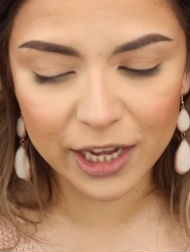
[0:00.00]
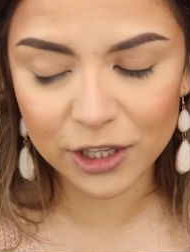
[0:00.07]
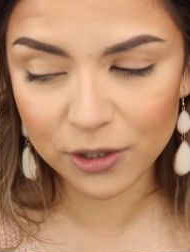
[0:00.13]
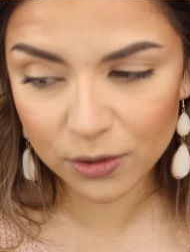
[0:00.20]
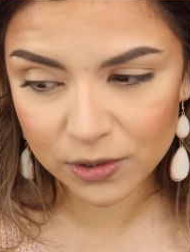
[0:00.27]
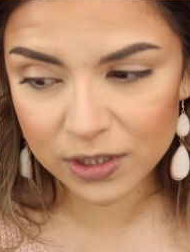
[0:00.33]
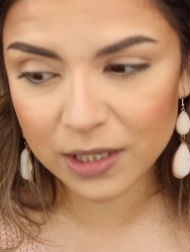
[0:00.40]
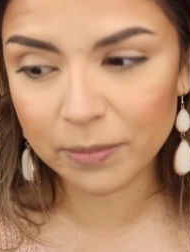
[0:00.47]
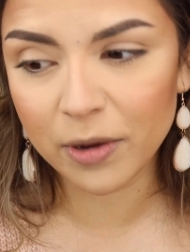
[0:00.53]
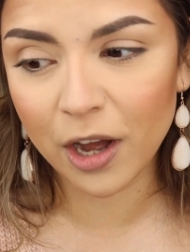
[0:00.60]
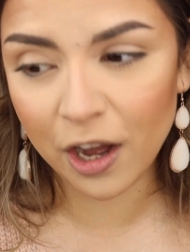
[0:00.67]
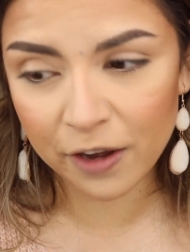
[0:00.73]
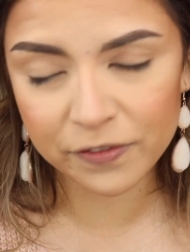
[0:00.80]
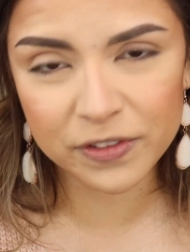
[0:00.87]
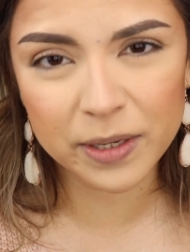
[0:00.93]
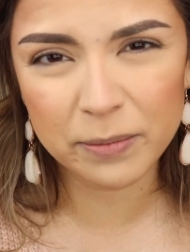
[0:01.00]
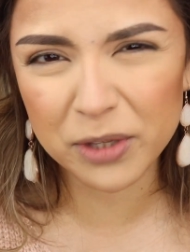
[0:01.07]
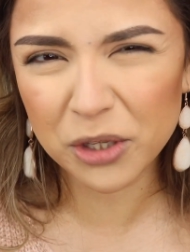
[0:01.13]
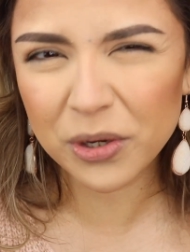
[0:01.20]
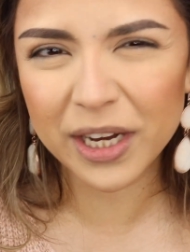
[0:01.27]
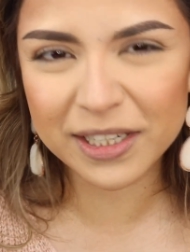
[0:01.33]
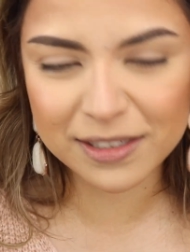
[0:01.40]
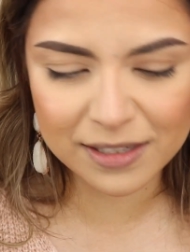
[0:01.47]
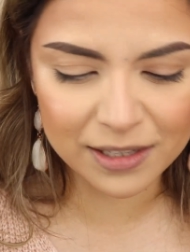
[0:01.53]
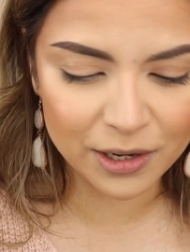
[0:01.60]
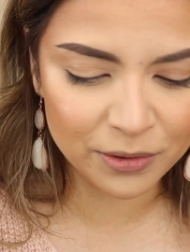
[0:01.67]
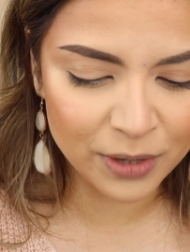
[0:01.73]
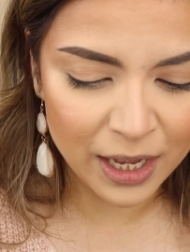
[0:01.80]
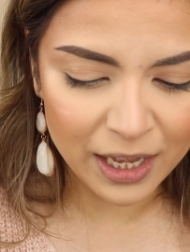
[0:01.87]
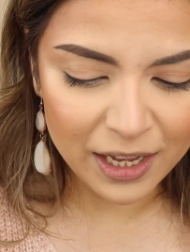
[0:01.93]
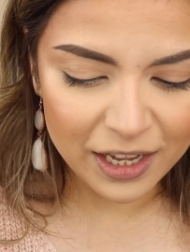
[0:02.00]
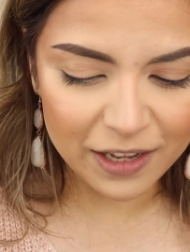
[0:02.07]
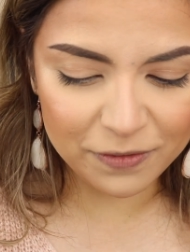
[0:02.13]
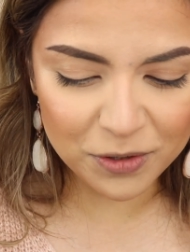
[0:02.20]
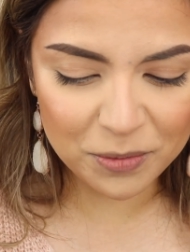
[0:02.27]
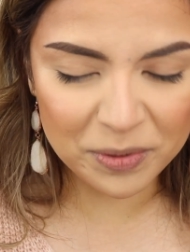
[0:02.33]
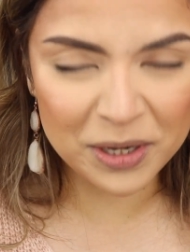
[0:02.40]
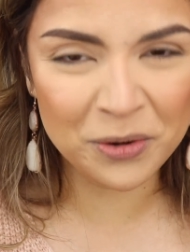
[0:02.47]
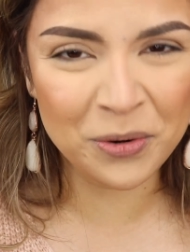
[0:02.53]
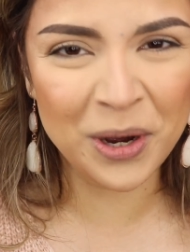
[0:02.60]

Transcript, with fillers: I use them often. You guys know, if you've been